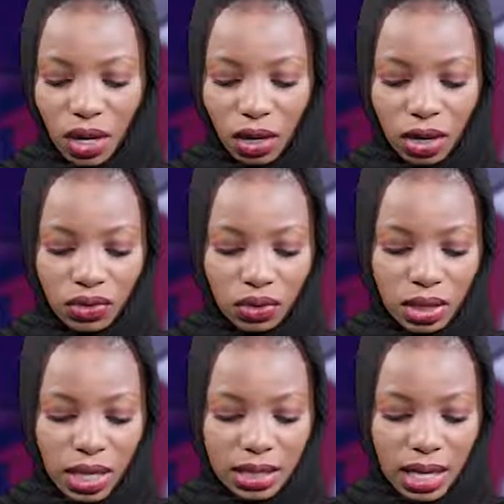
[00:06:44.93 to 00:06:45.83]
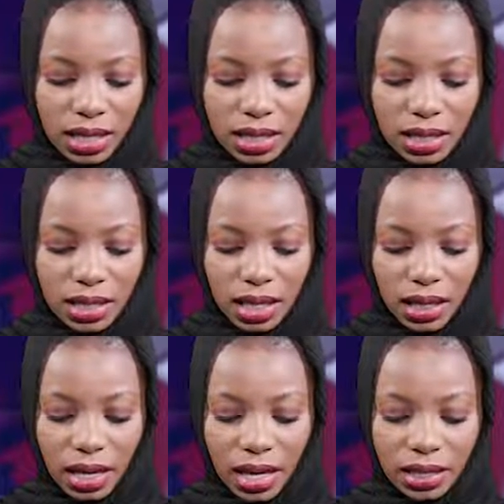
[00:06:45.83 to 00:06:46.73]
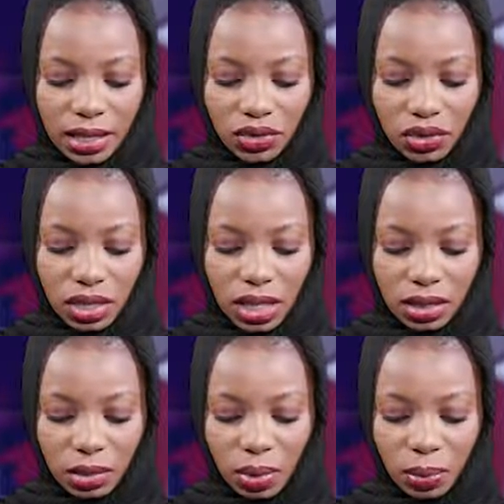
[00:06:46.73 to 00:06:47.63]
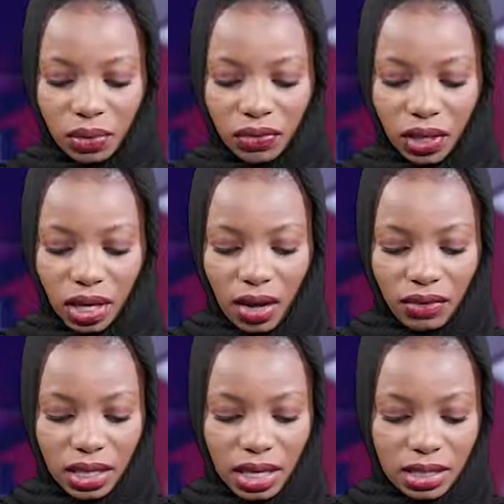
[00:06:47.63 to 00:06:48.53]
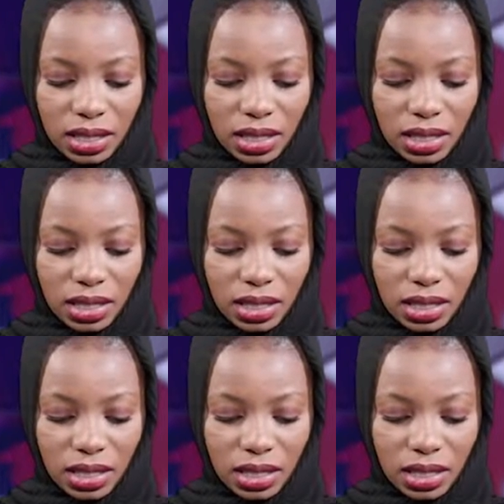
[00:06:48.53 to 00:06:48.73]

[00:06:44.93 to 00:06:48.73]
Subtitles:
a country that has tested less than 3,000 people for COVID-19